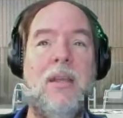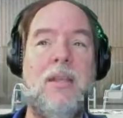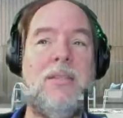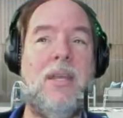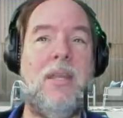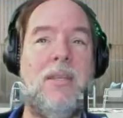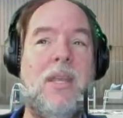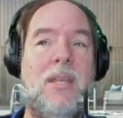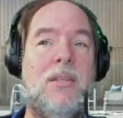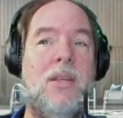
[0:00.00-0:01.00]
I'd say, a
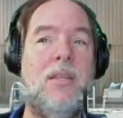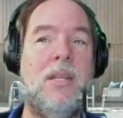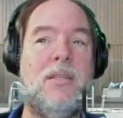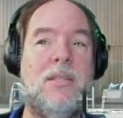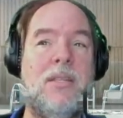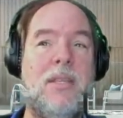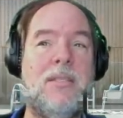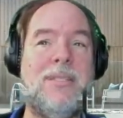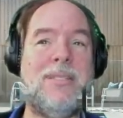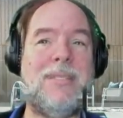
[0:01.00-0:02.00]

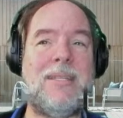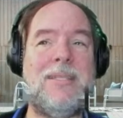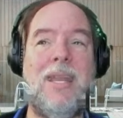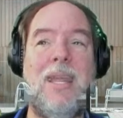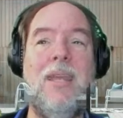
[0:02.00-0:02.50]
necessity.